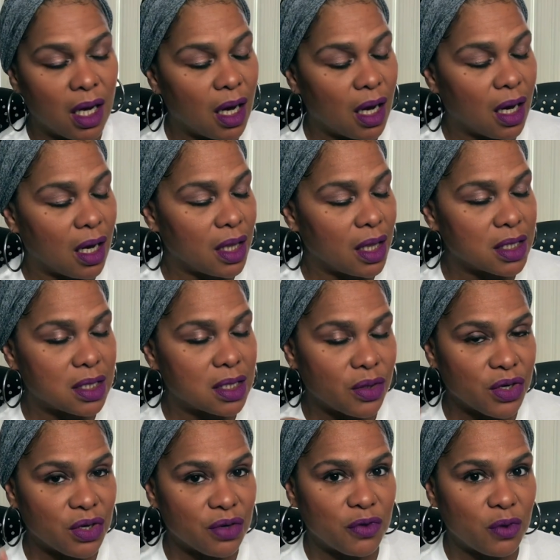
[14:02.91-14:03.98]
Uh, the Sew
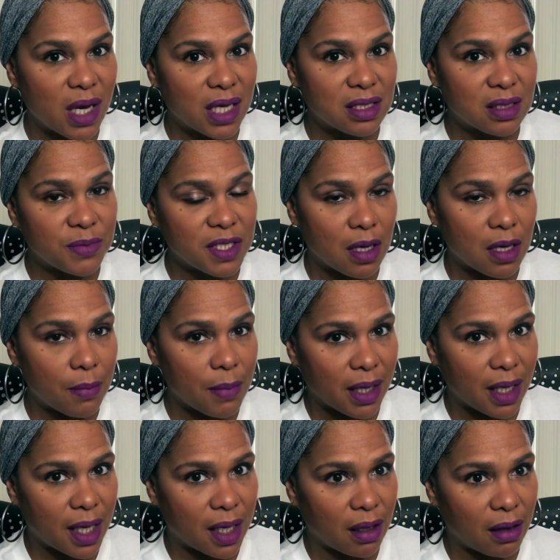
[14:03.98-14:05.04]
Your View has to be done by
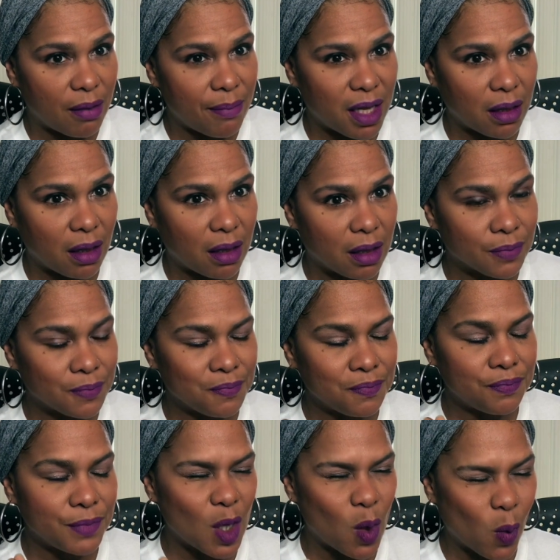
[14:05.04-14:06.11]
the end of the month.
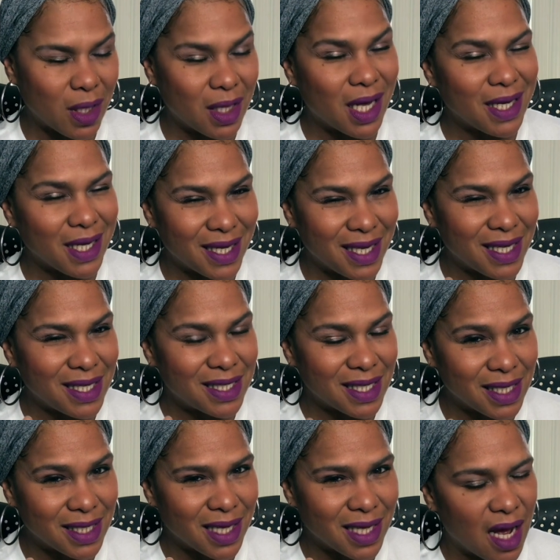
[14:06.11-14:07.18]
Will I get it
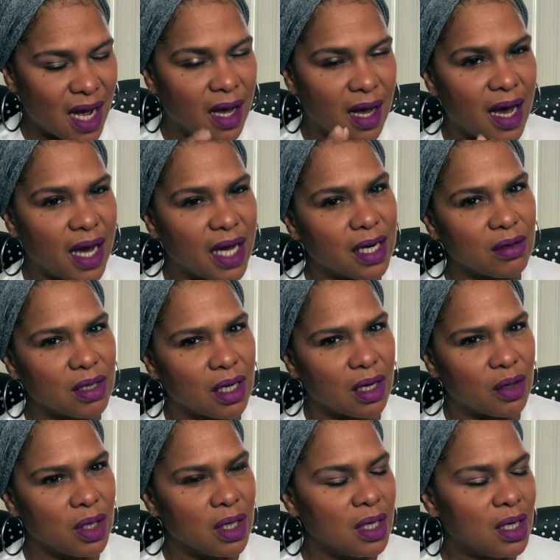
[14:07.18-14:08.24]
done? I don't
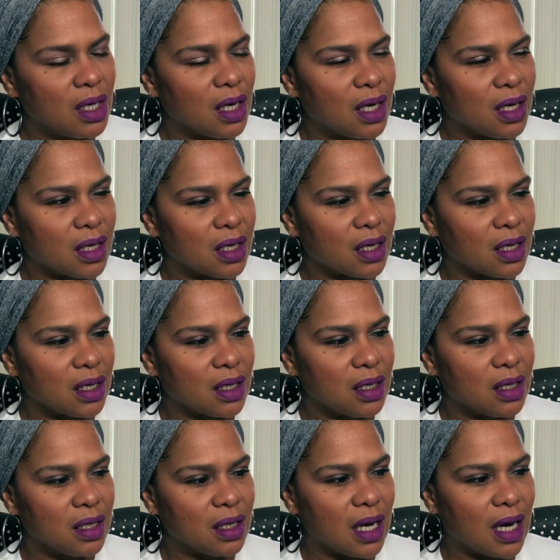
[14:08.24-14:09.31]
know. Uh,
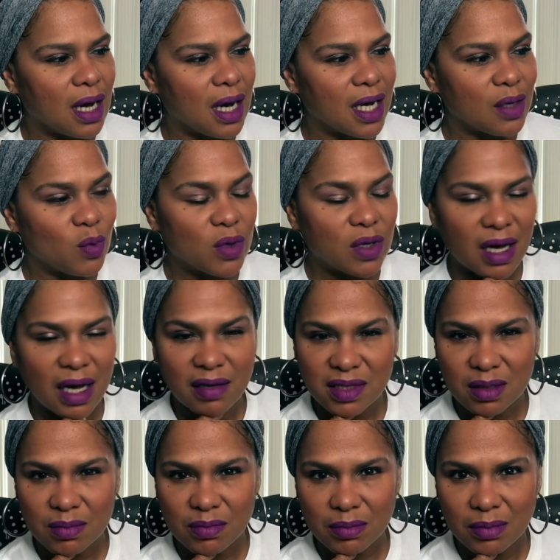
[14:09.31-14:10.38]
I will have
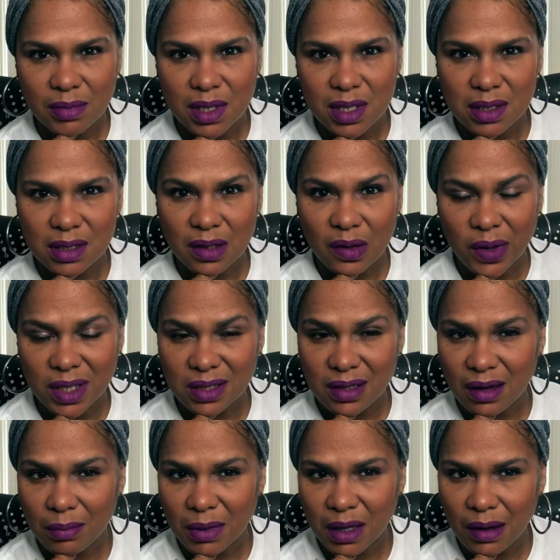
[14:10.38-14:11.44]
some sewing
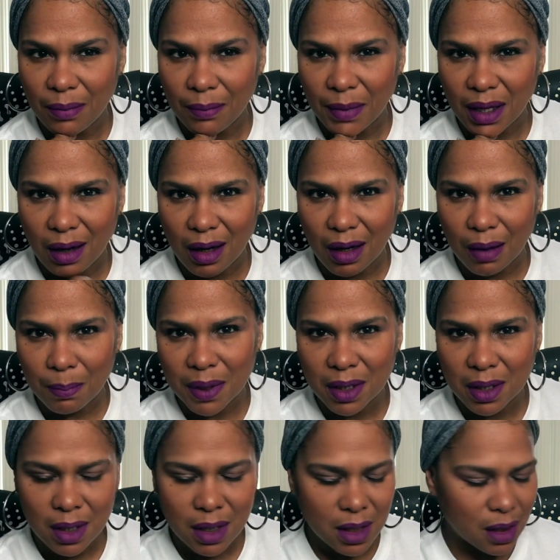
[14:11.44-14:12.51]
time coming up
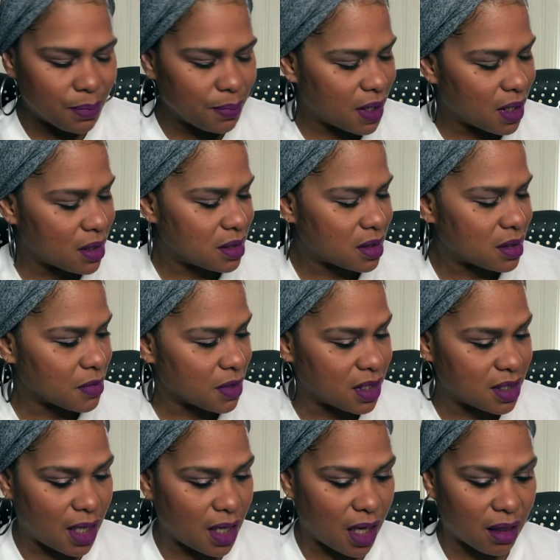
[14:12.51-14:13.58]
because I'm
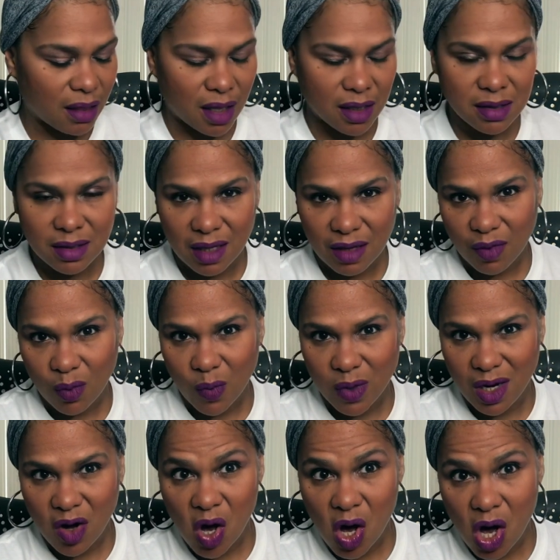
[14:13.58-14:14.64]
gonna take Thanksgiving
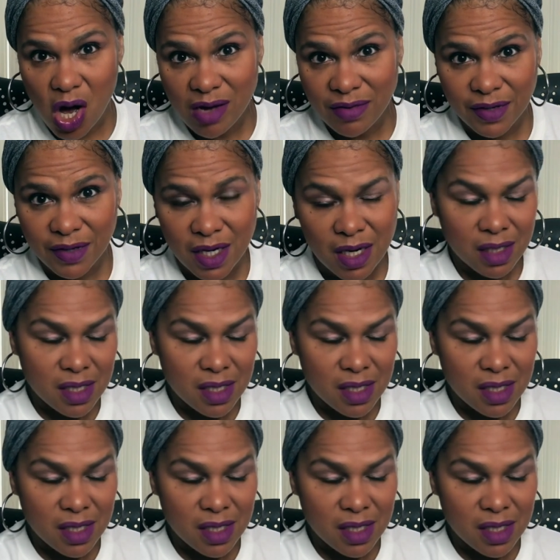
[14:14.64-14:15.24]
week off.